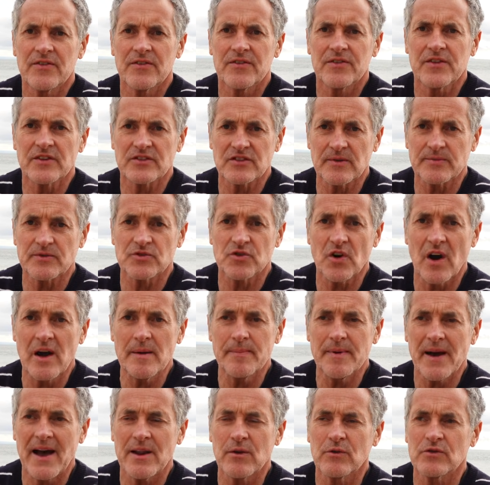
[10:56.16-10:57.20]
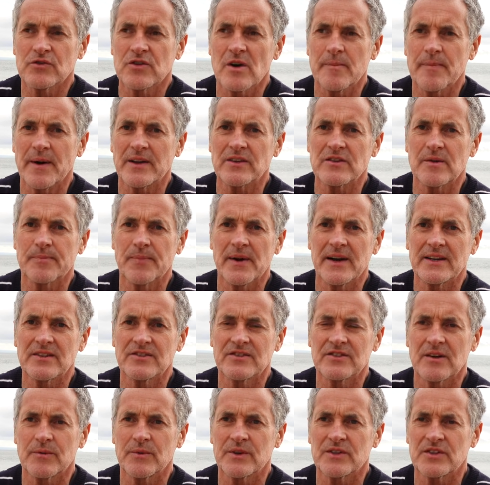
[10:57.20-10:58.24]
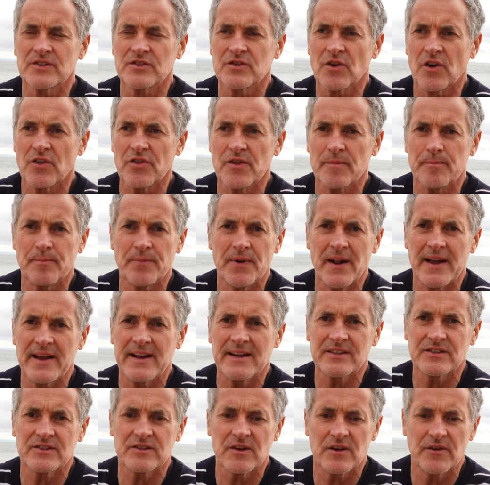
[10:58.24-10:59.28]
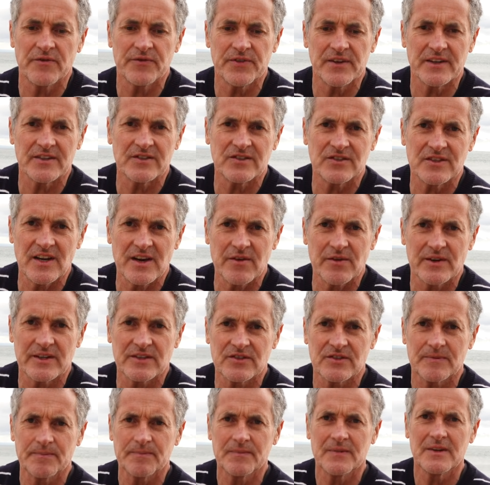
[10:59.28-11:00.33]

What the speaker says: to subscribe, and also a button to press which has got the playlist of this series.